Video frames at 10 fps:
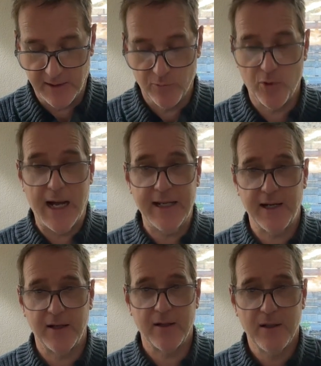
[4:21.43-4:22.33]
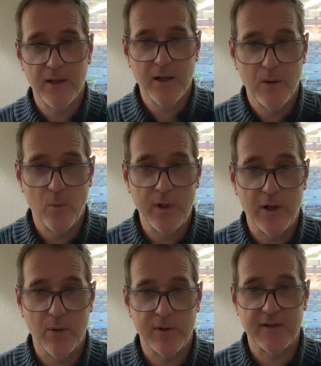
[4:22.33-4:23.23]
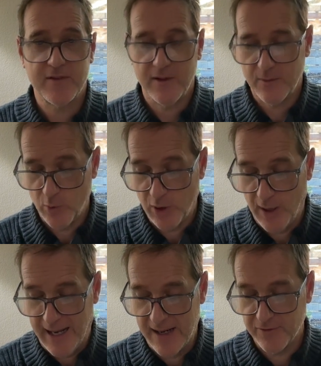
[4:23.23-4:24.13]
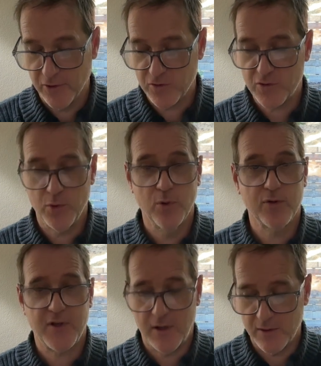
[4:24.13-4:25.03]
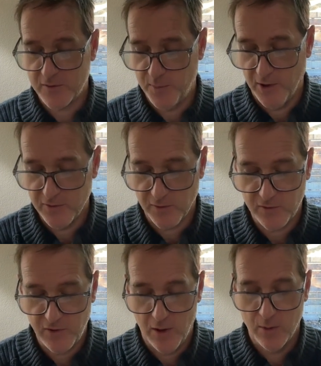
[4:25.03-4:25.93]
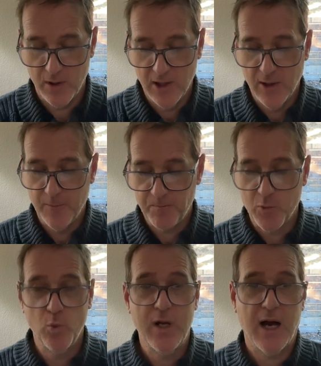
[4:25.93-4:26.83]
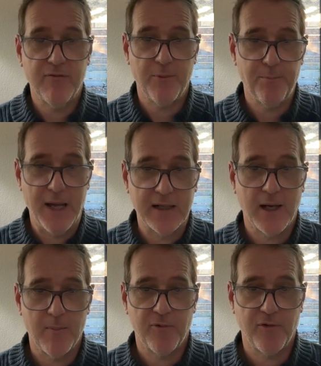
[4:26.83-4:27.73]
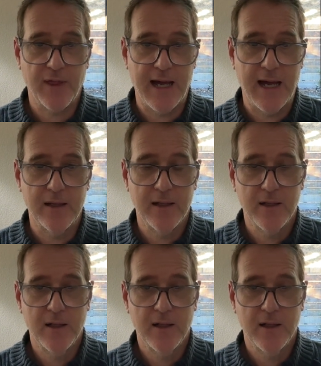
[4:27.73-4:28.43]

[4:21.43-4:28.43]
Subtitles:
In writing, we don't have those tools at our disposal. So we often make up for that